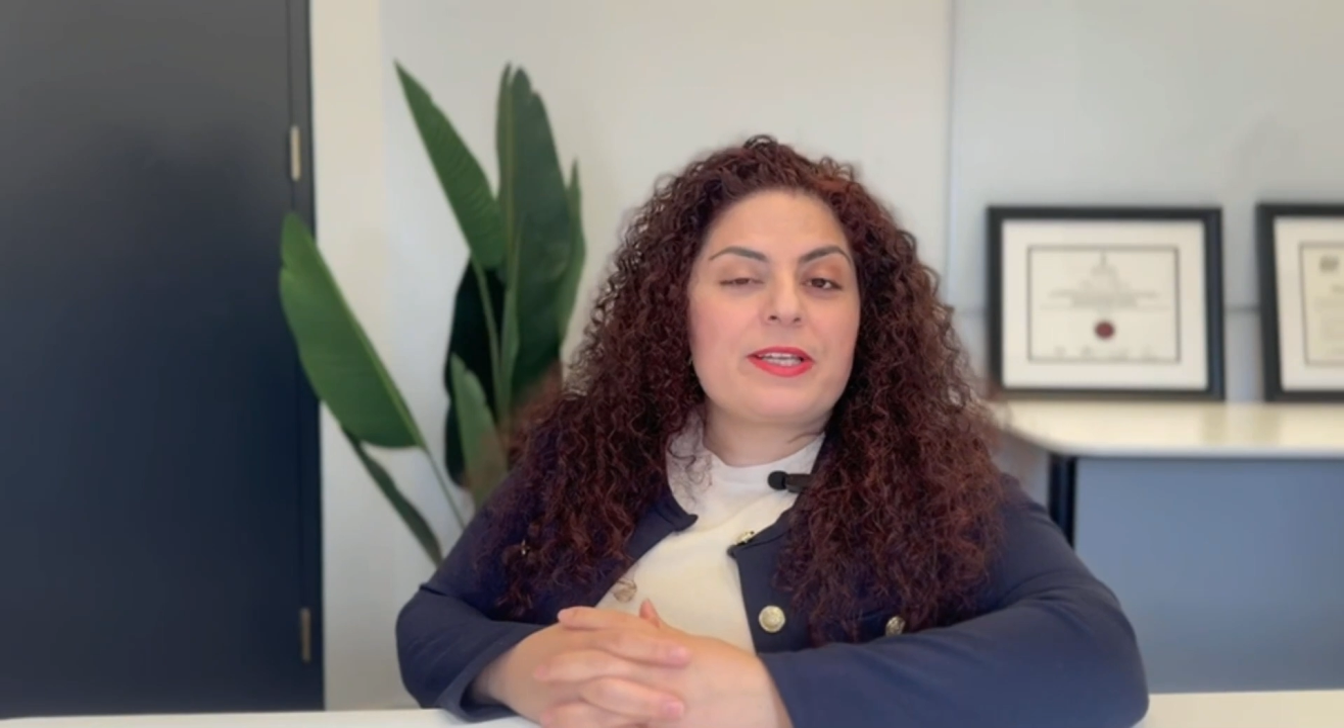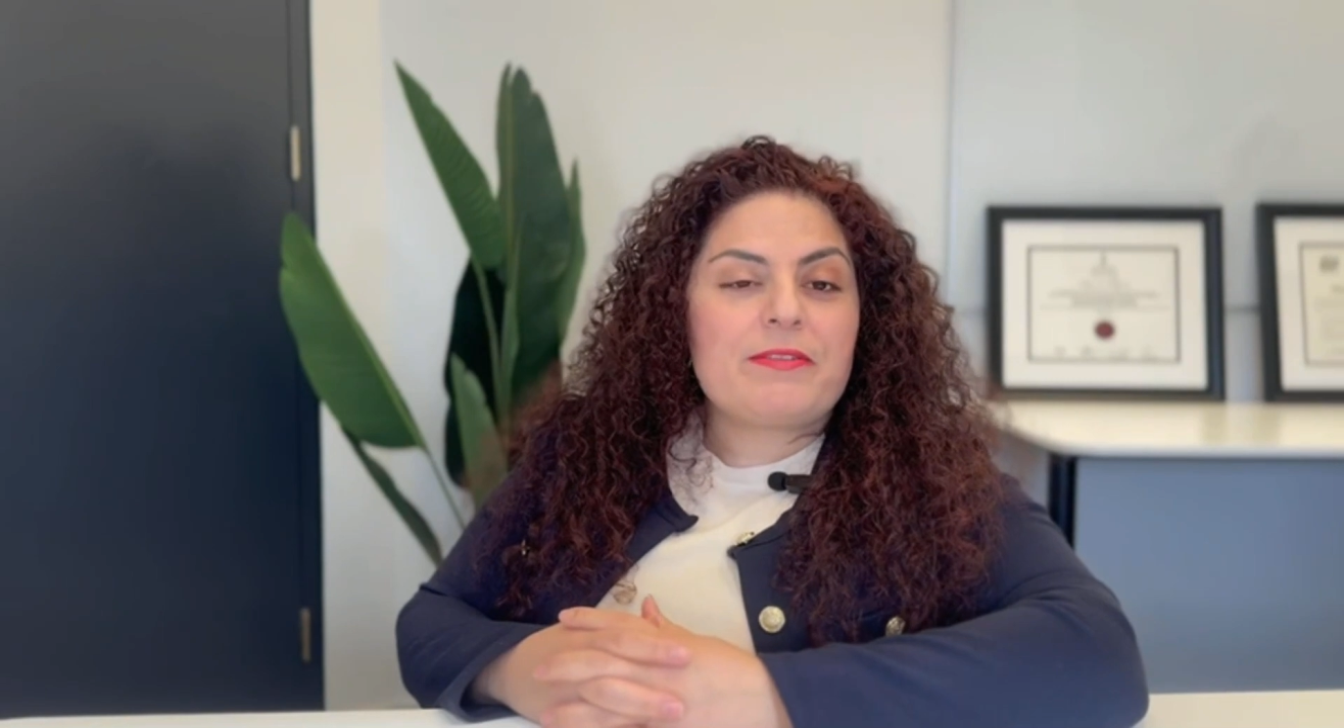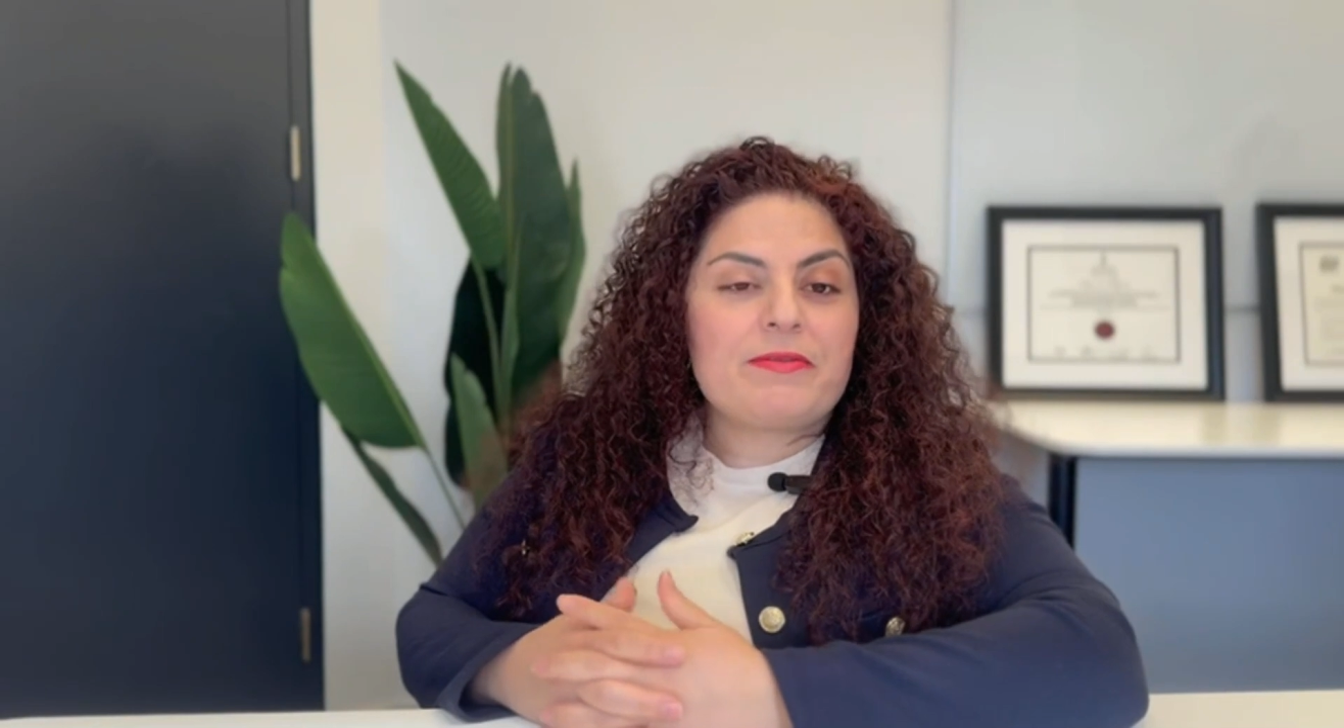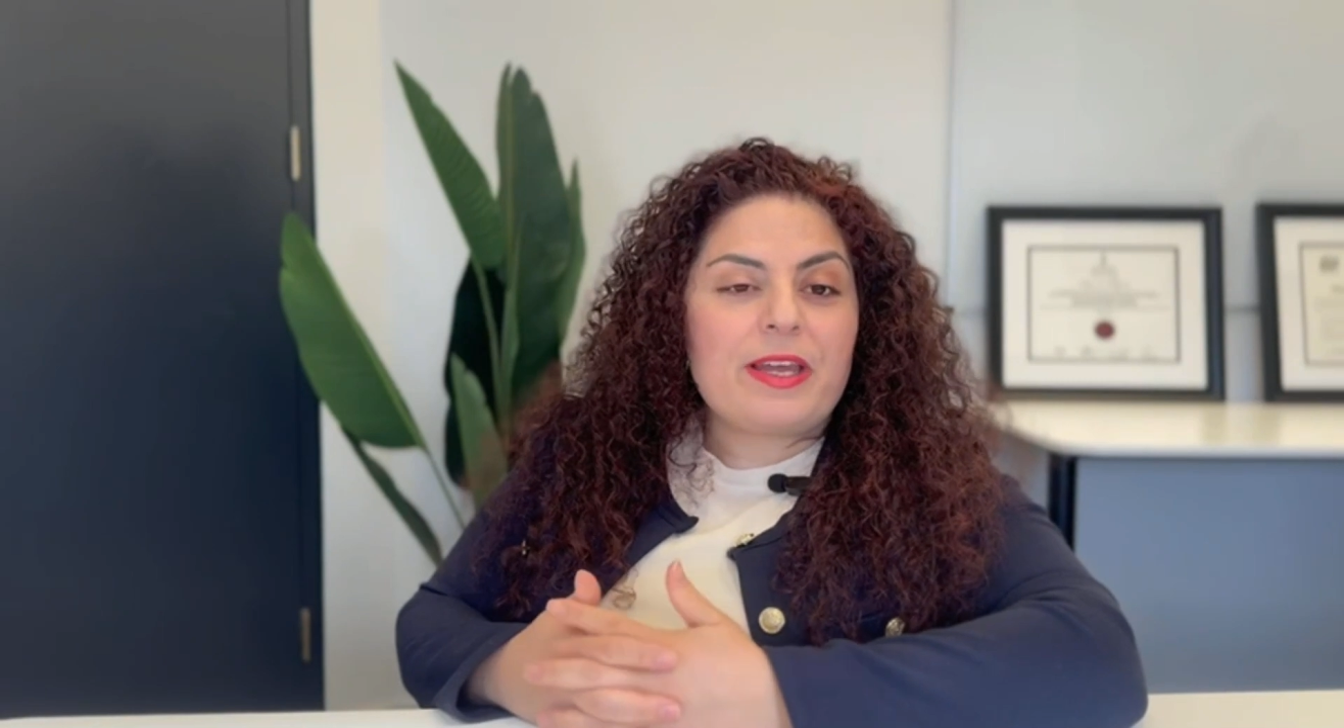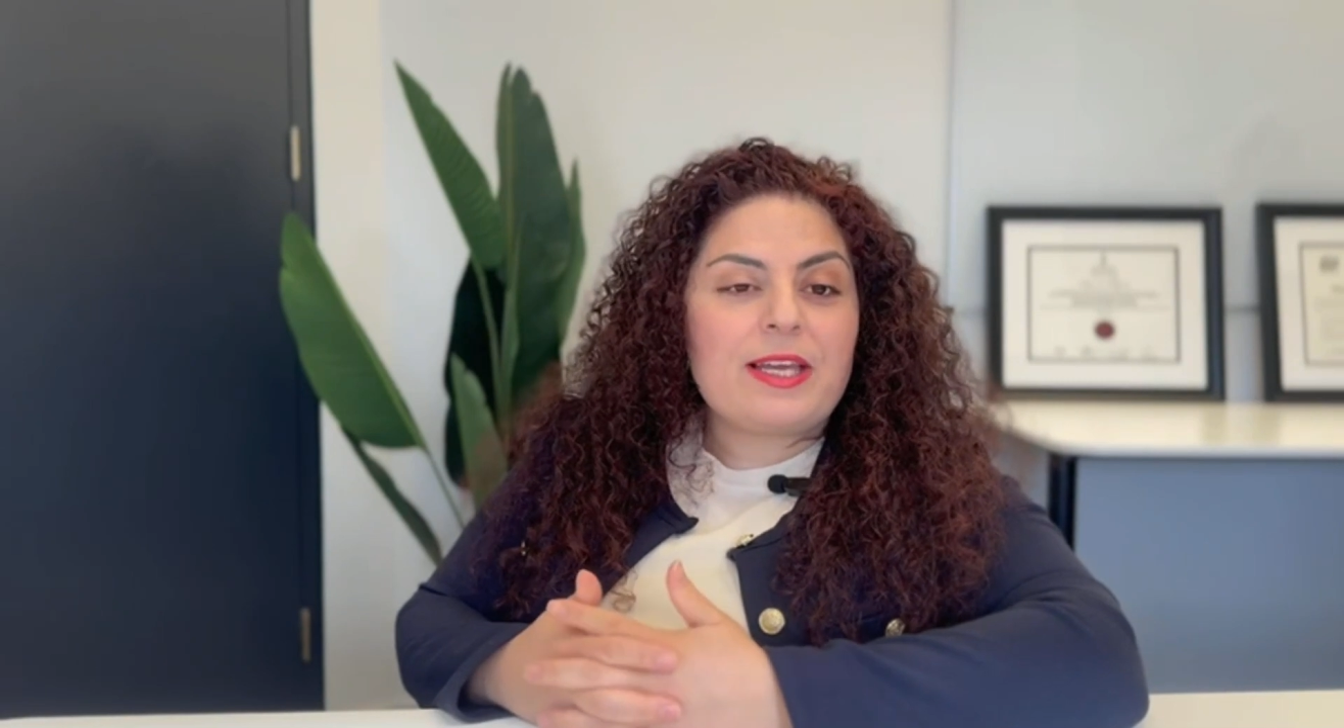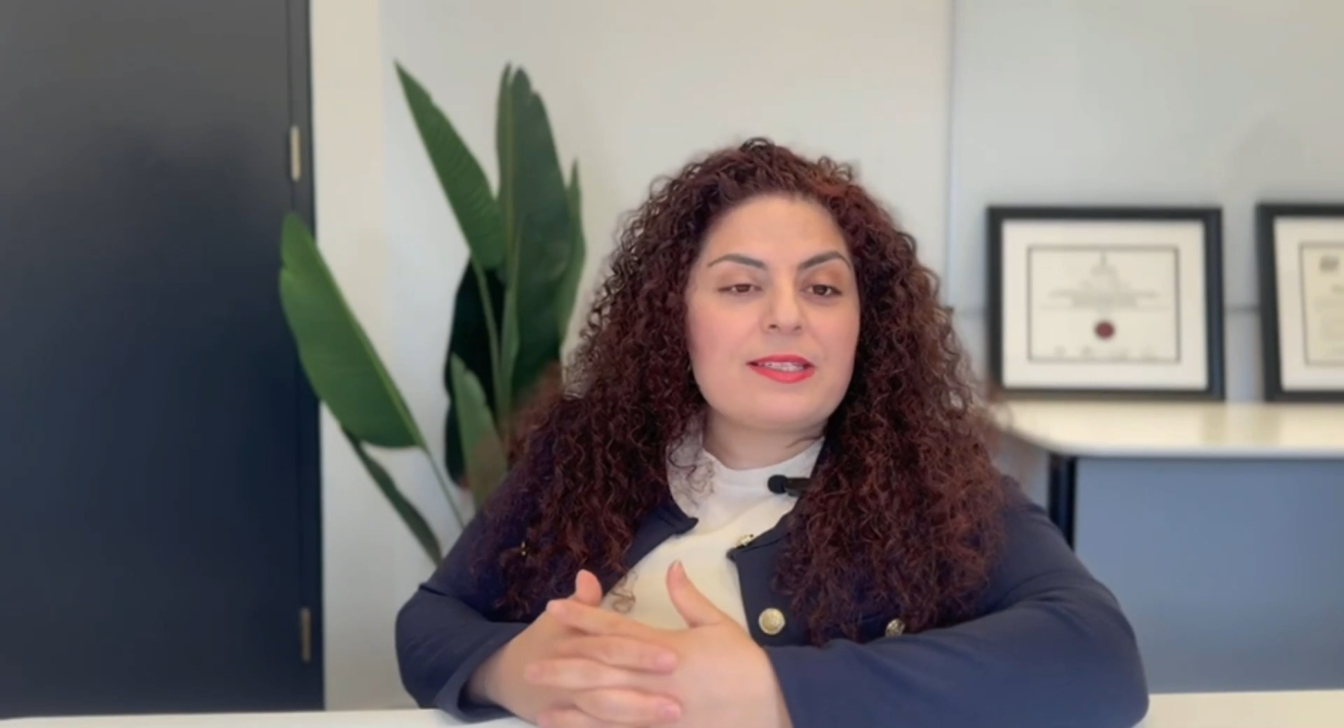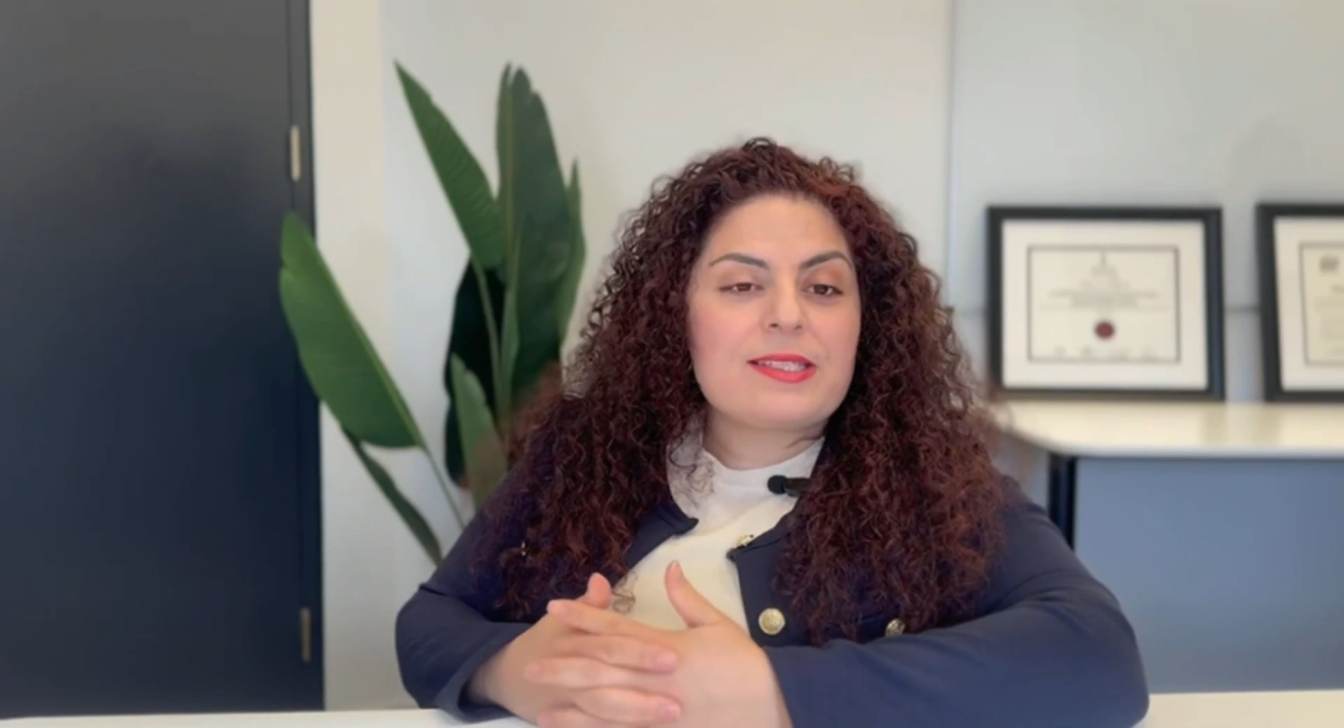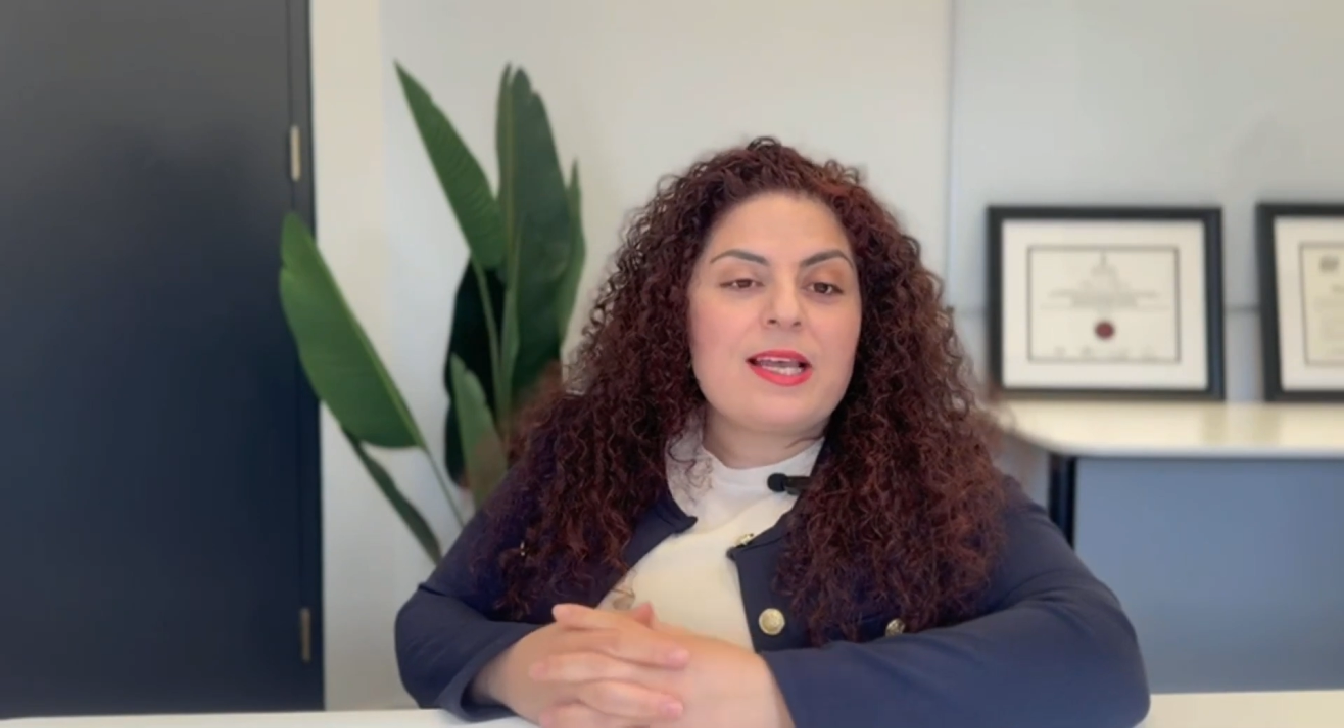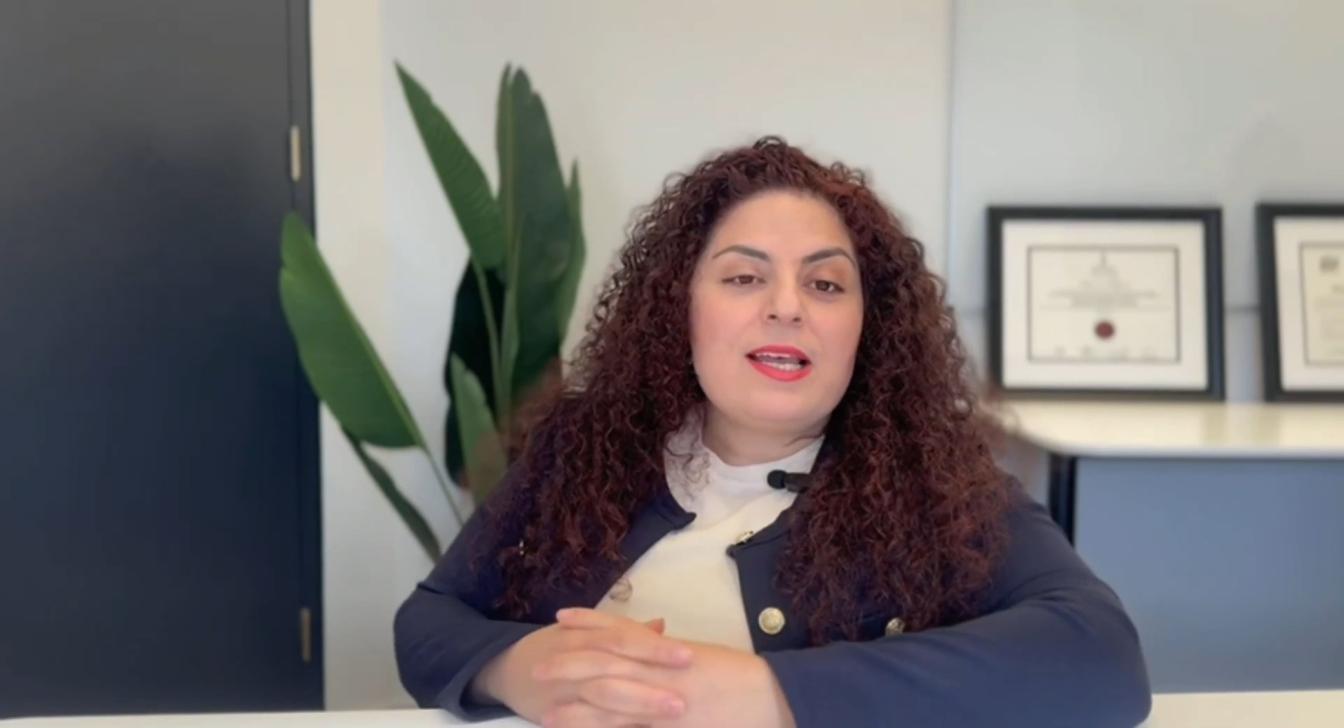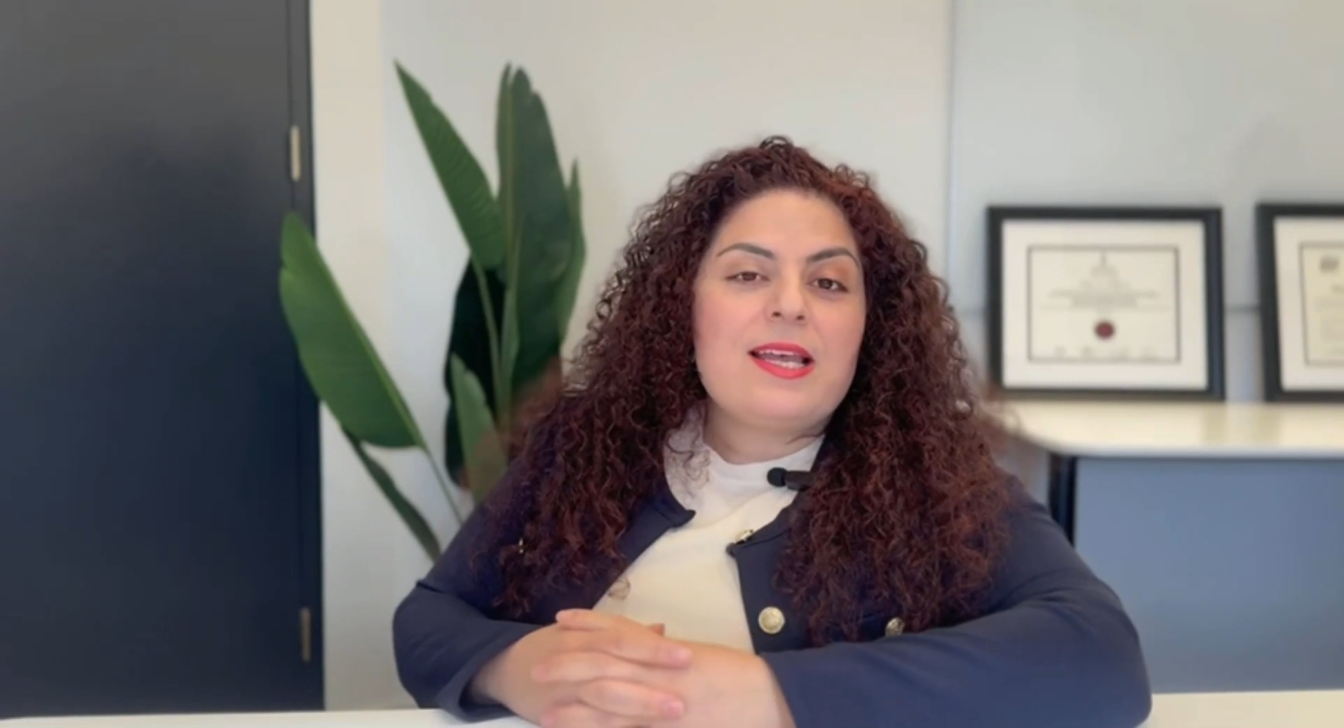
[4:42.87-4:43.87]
can face